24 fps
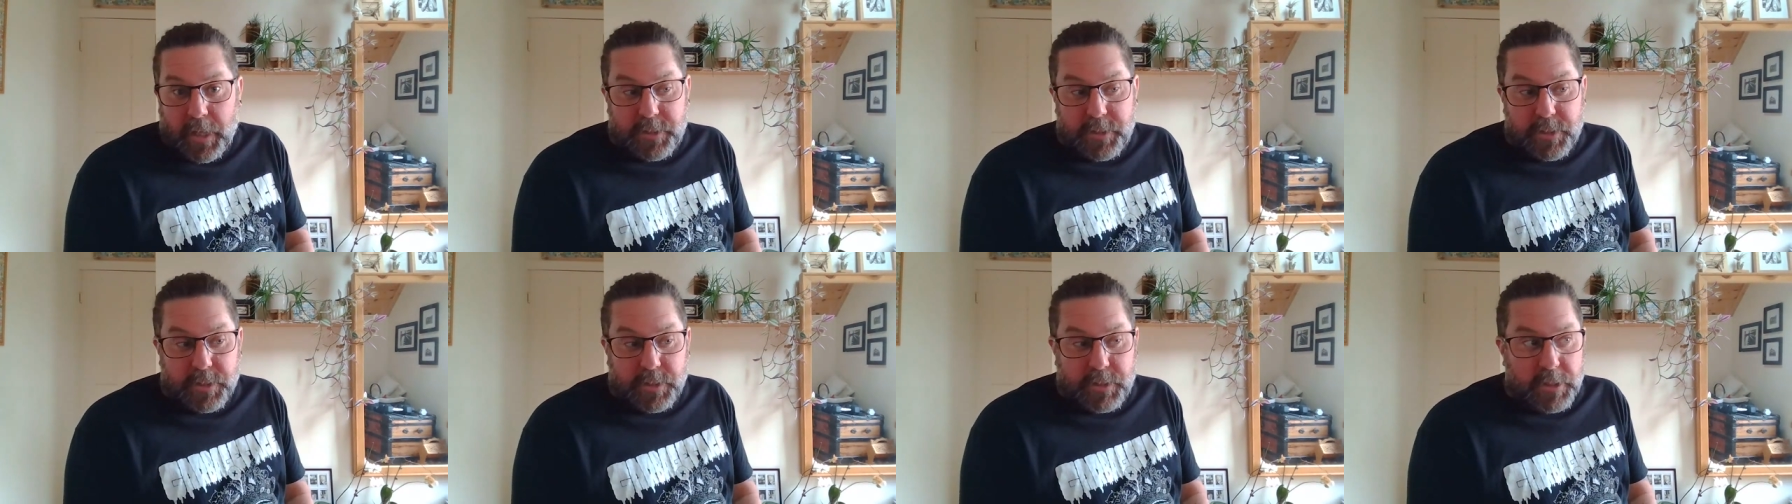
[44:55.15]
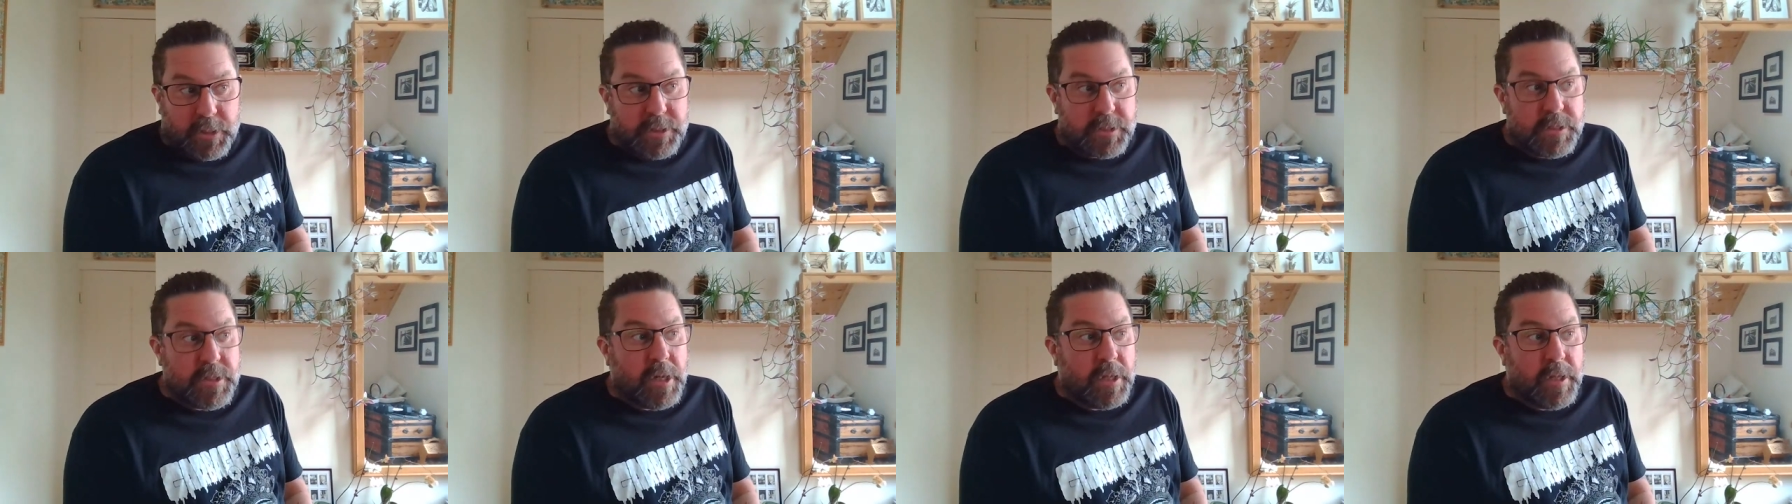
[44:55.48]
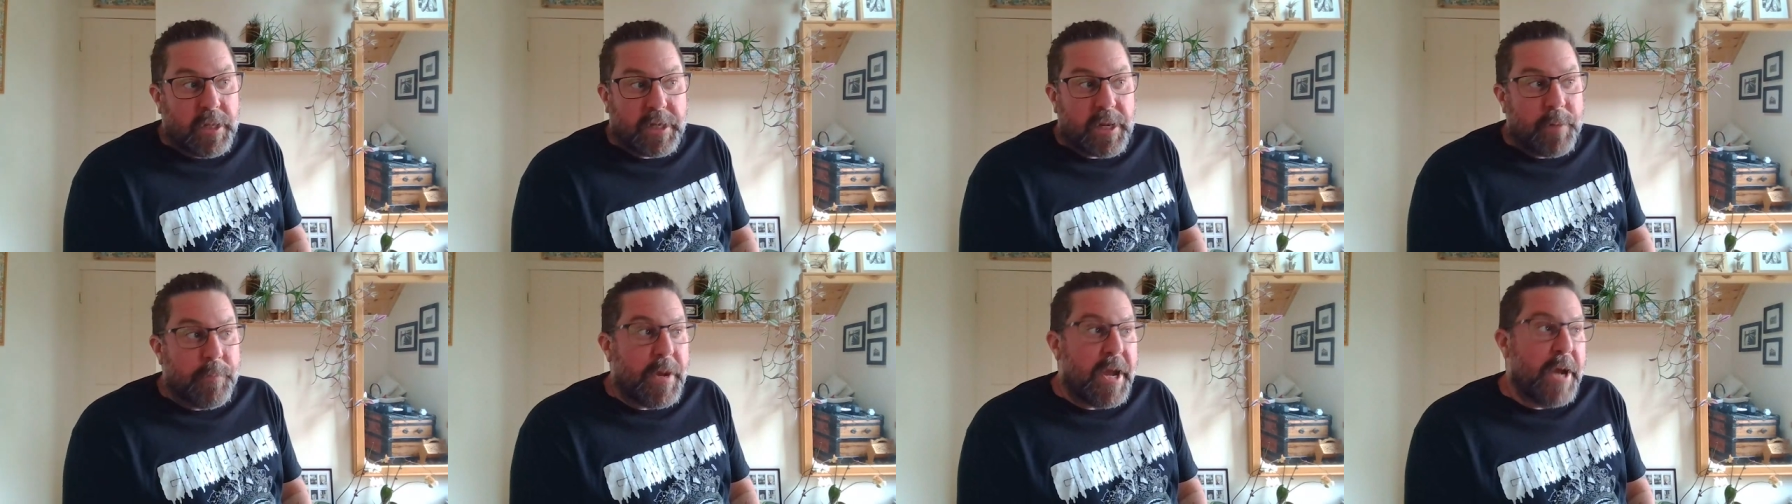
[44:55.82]
I just, it's not
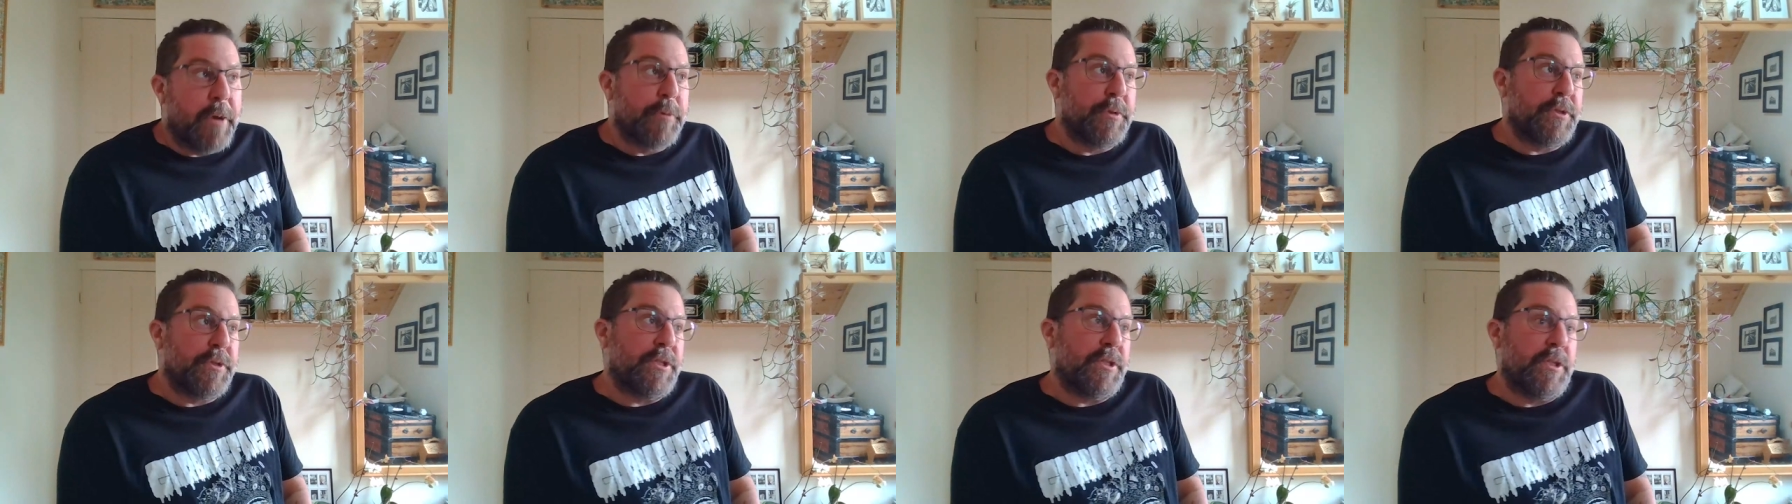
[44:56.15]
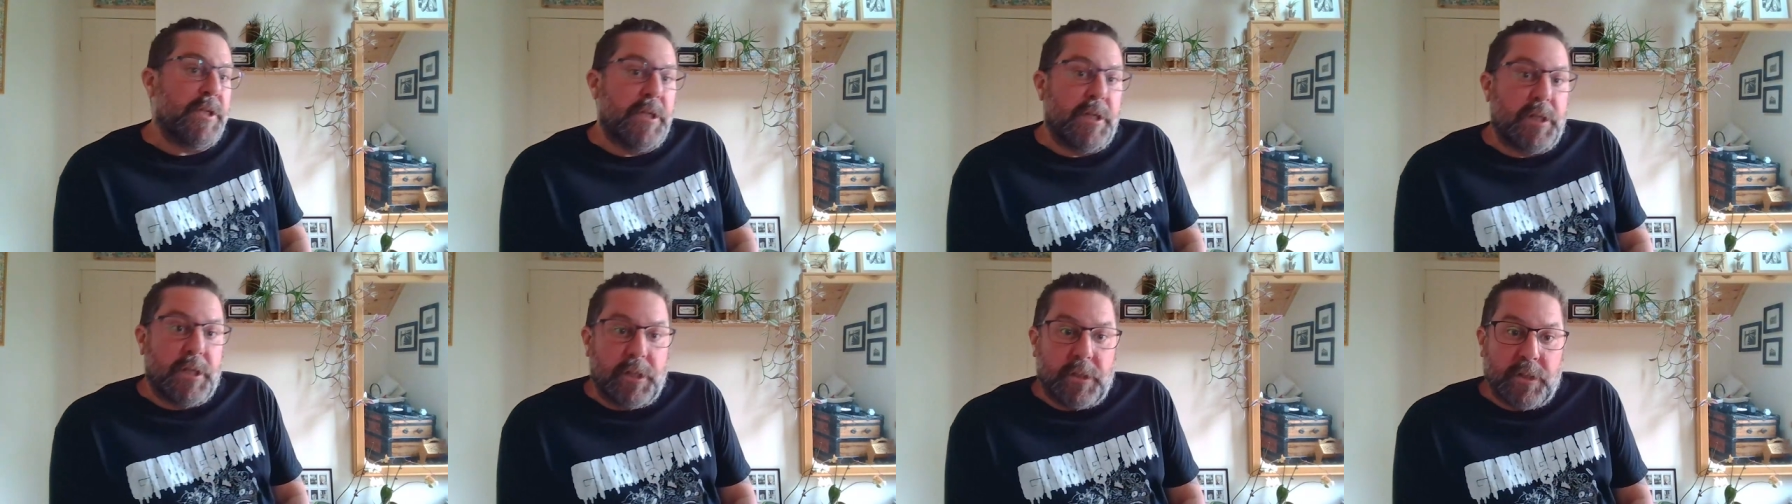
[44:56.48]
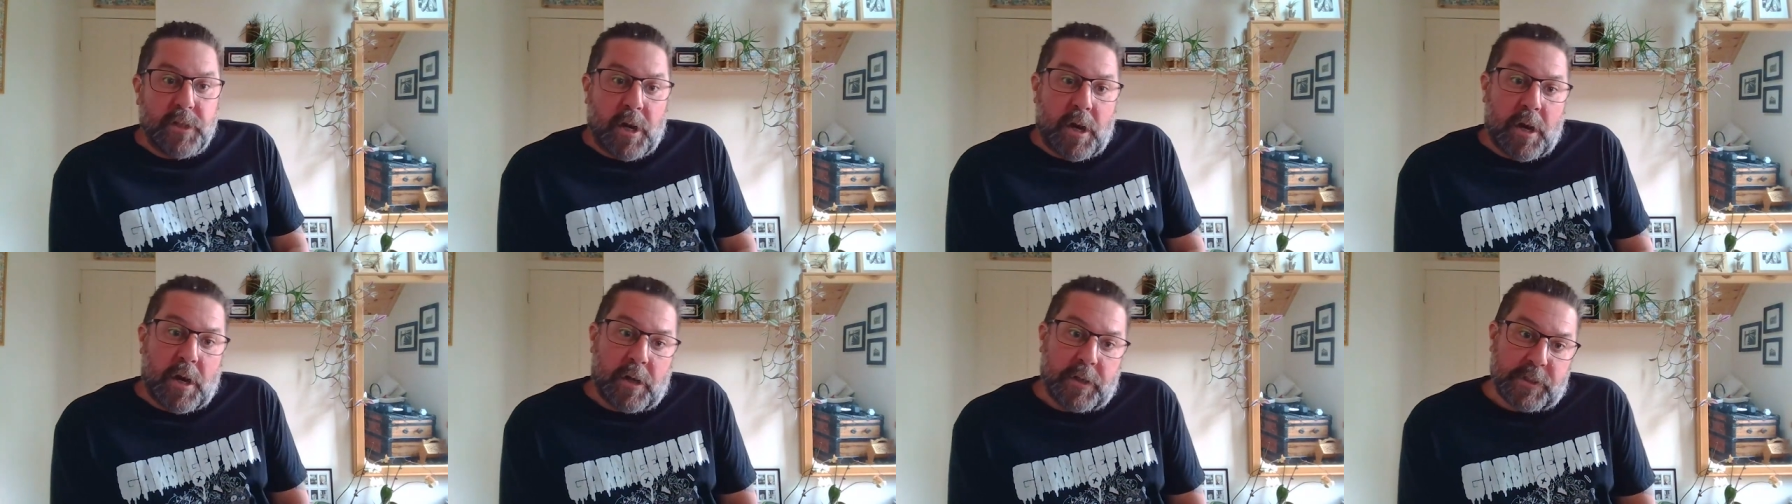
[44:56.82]
right. like I'm out seeking the
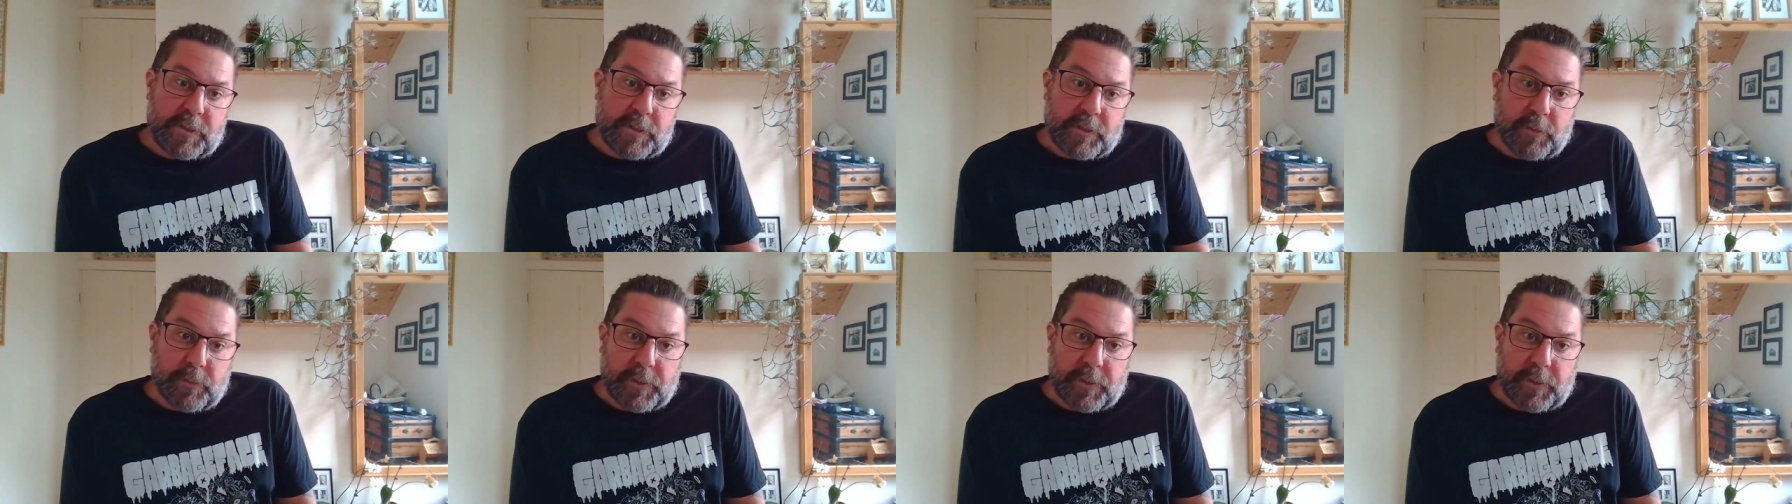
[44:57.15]
hottest